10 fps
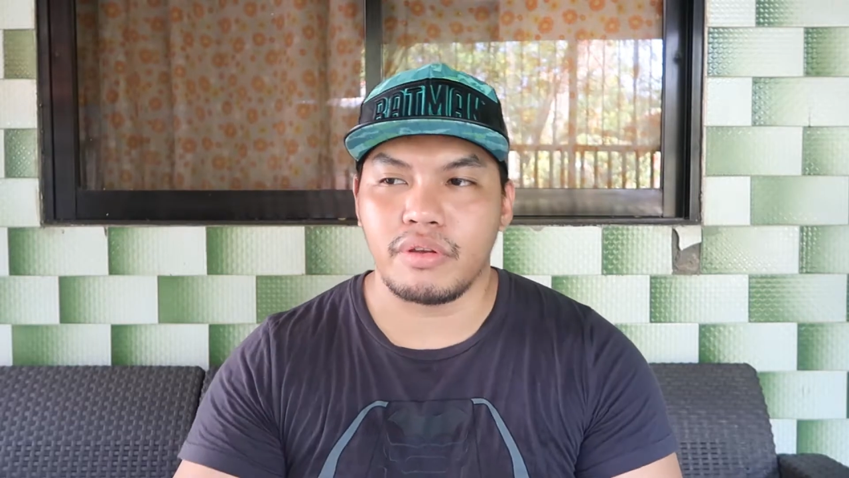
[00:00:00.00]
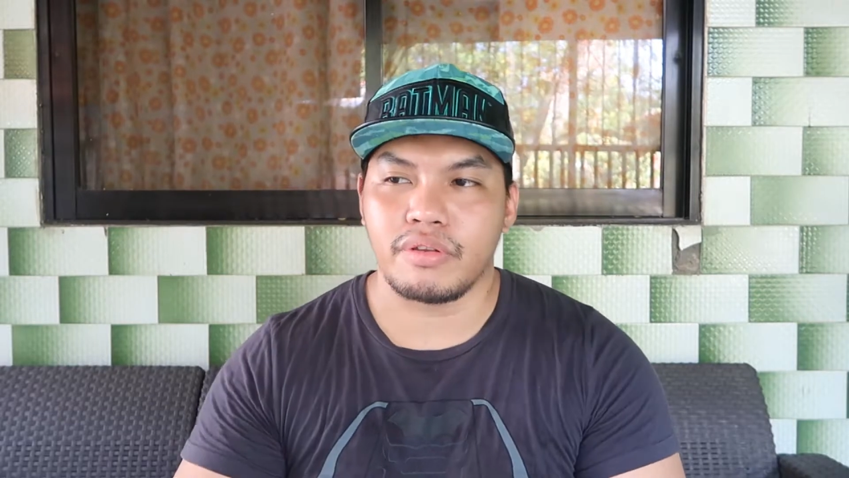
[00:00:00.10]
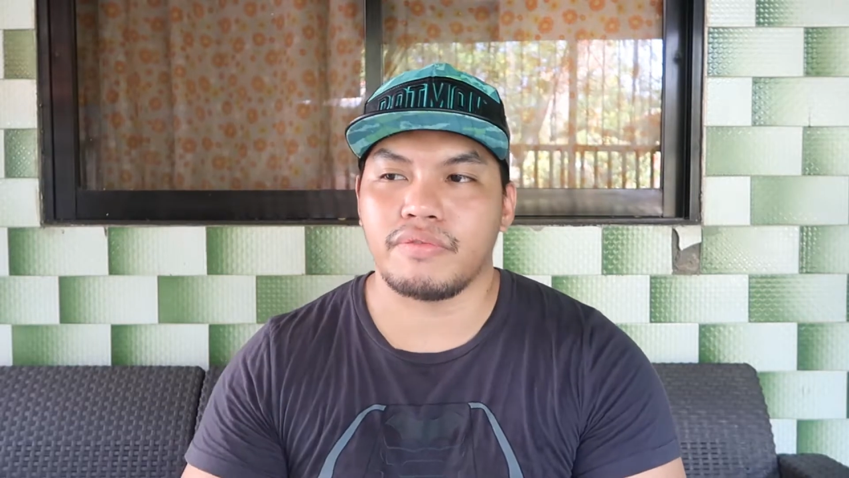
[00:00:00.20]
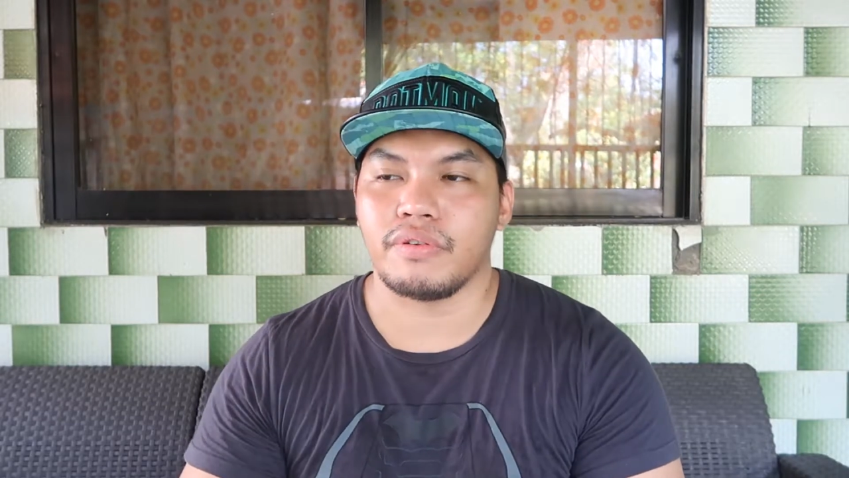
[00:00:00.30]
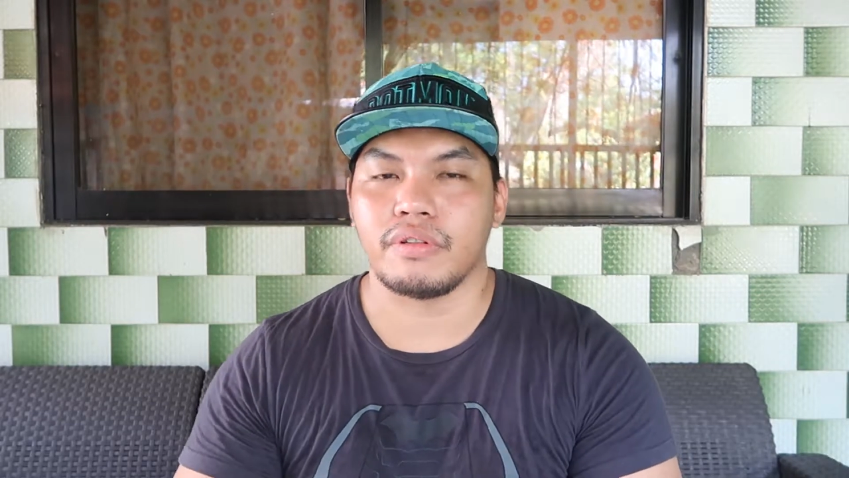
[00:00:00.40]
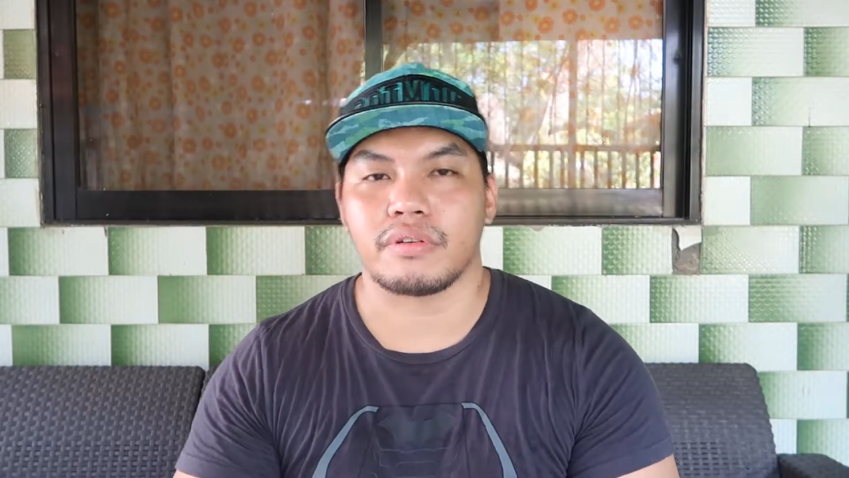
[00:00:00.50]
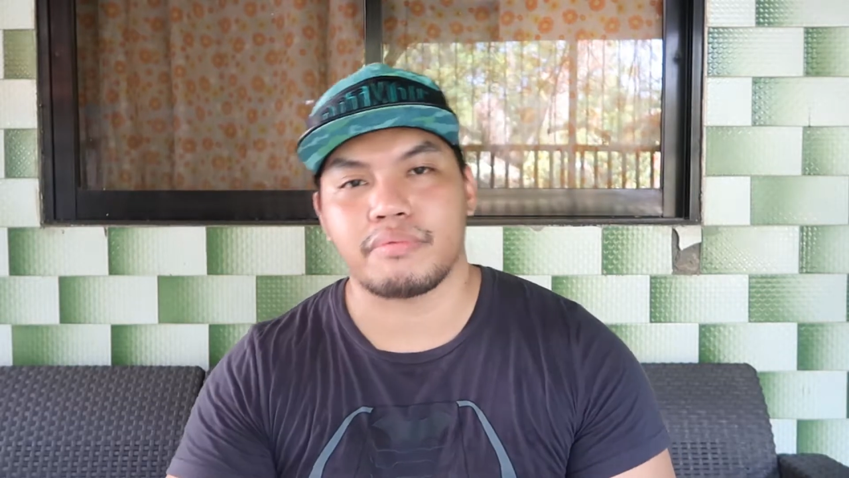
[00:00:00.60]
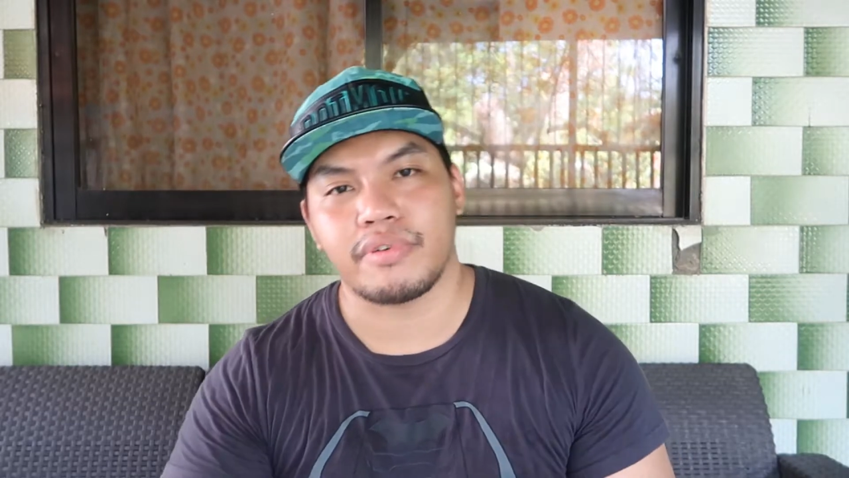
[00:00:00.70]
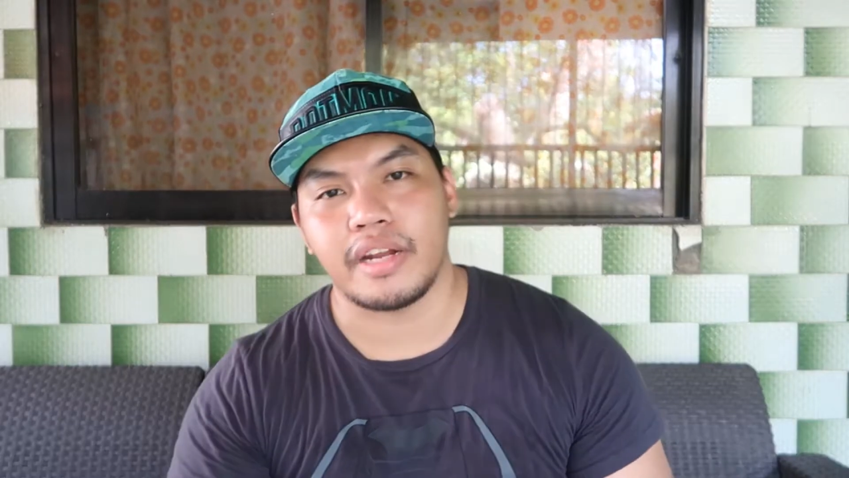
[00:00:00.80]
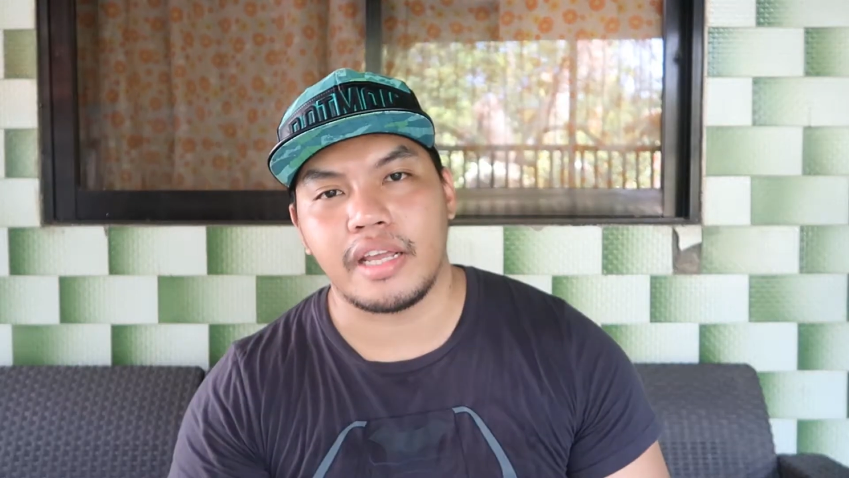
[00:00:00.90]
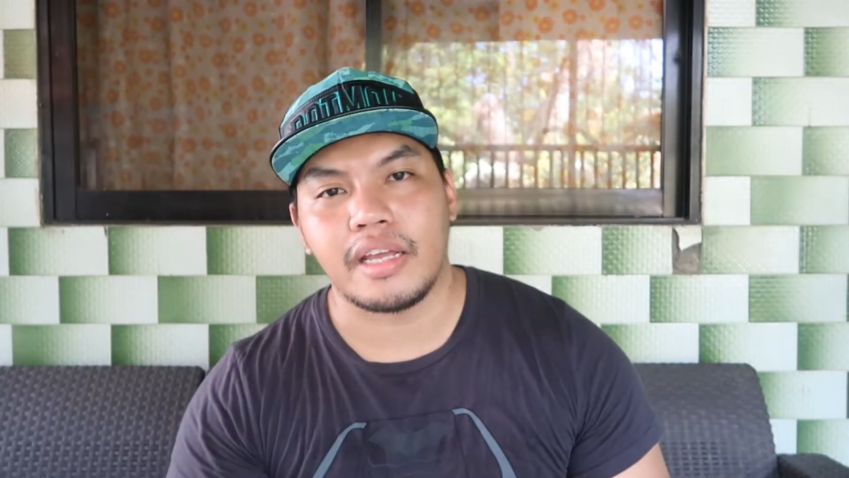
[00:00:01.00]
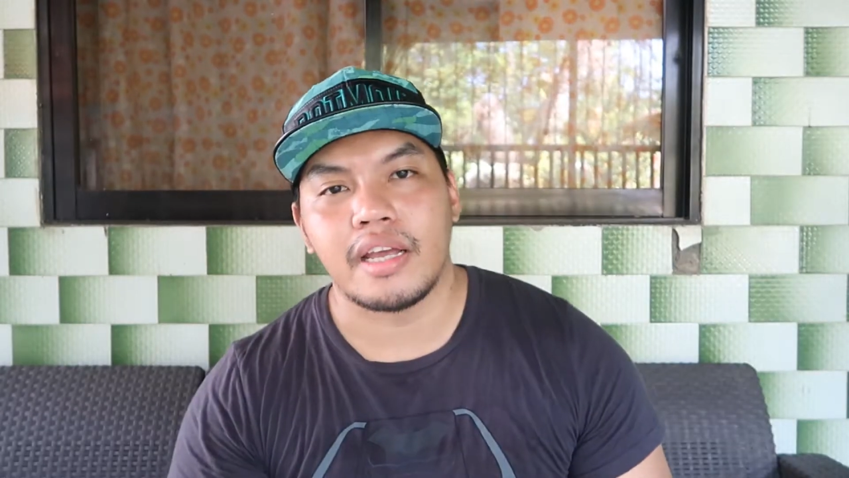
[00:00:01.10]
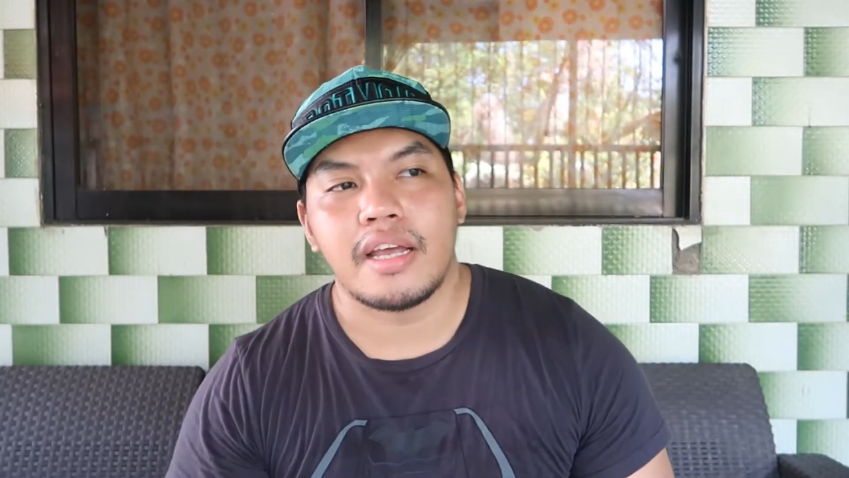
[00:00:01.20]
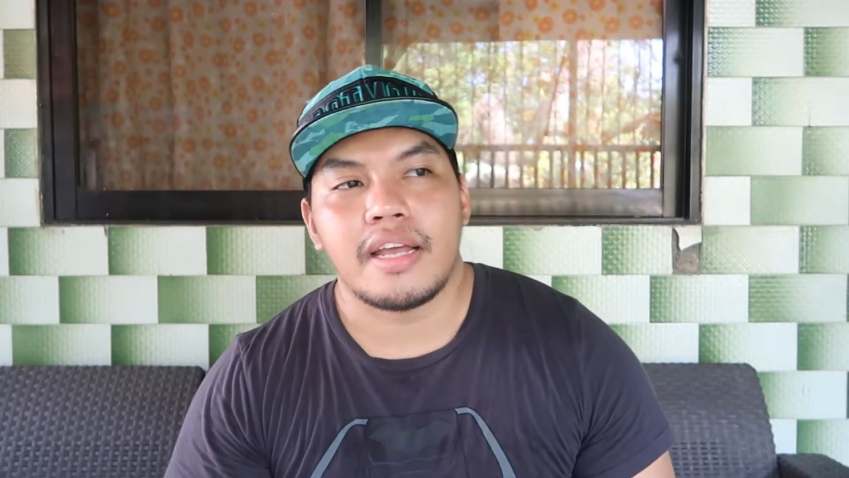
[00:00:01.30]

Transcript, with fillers: beautiful or pretty,